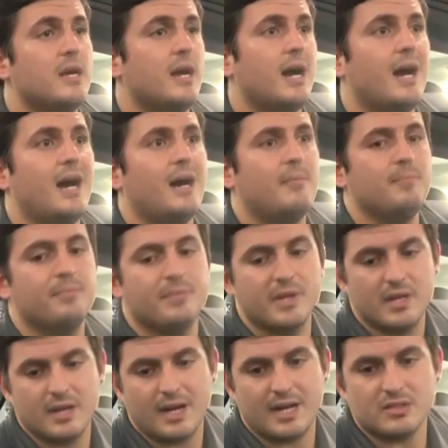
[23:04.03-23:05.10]

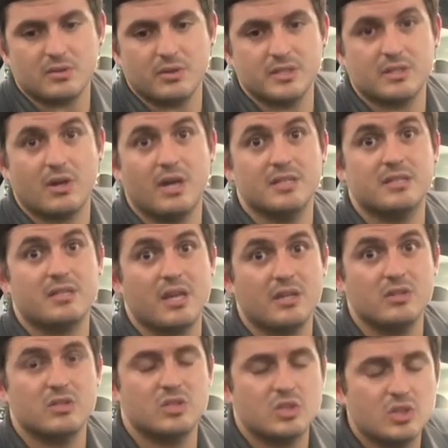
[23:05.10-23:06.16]
As always, guys, thank
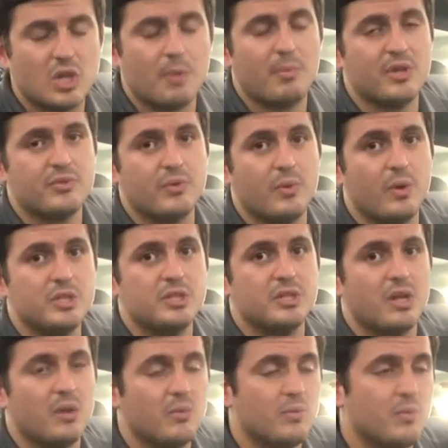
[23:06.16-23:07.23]
you so much for watching.
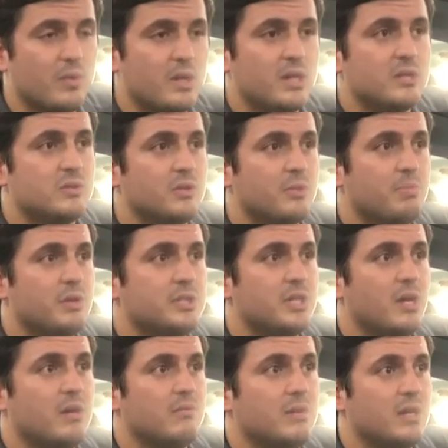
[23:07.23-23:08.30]
I really do appreciate it.
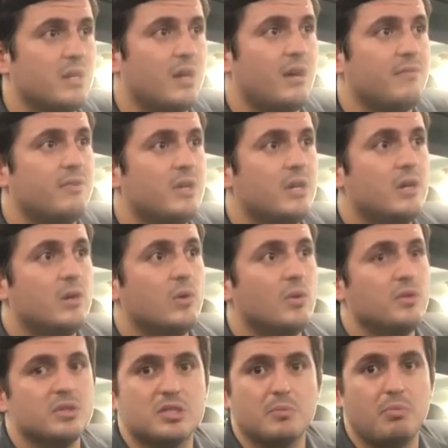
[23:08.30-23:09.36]
I really love all
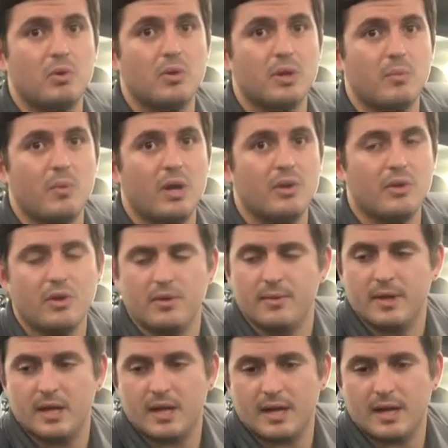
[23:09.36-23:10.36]
the support and whatnot.